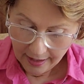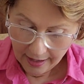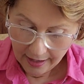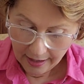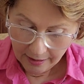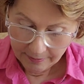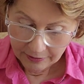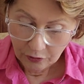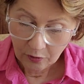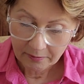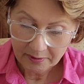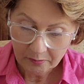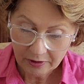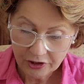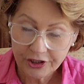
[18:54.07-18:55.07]
I normally
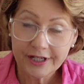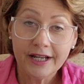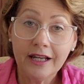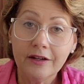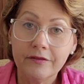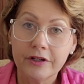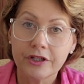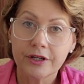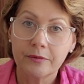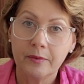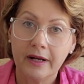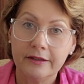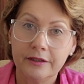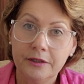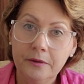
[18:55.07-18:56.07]
watch television
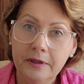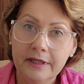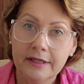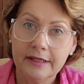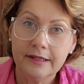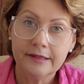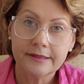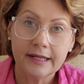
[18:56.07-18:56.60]
while doing this,